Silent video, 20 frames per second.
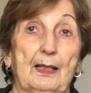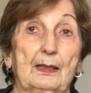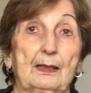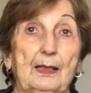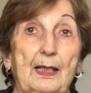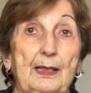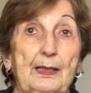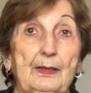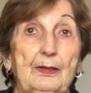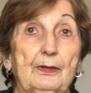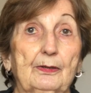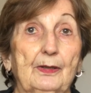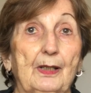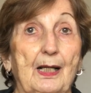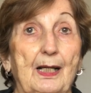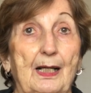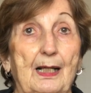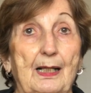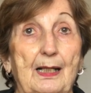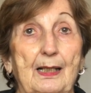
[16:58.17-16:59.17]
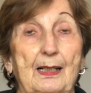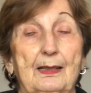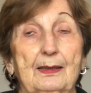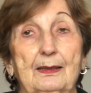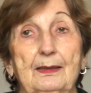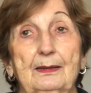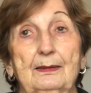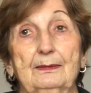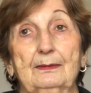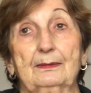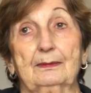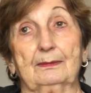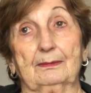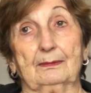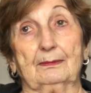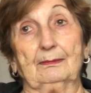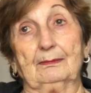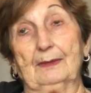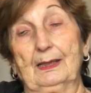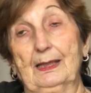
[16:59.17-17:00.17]
Later on,
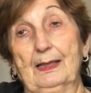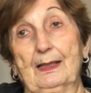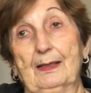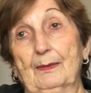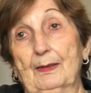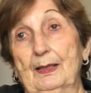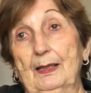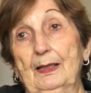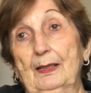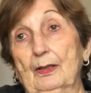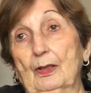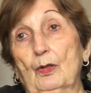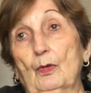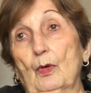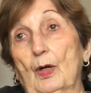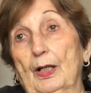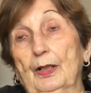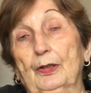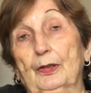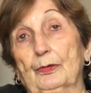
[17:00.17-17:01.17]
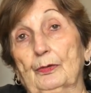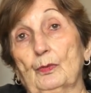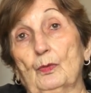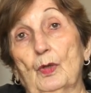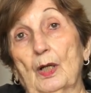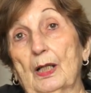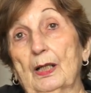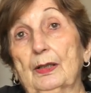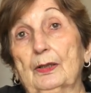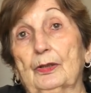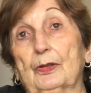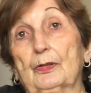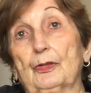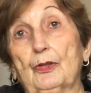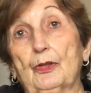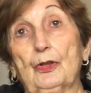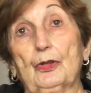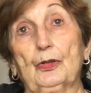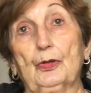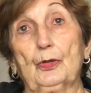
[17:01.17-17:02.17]
he acquired one or
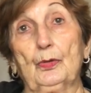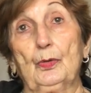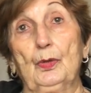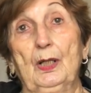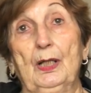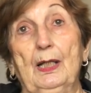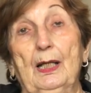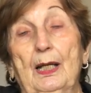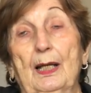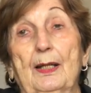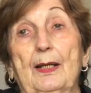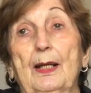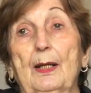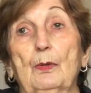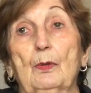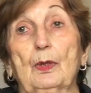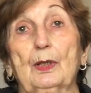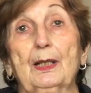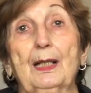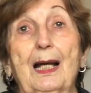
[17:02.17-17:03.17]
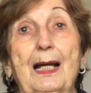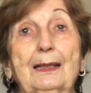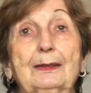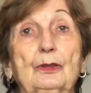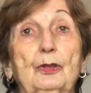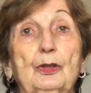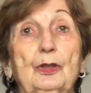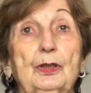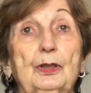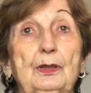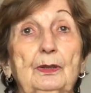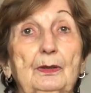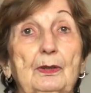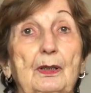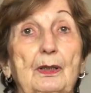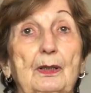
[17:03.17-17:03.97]
two. They were not good.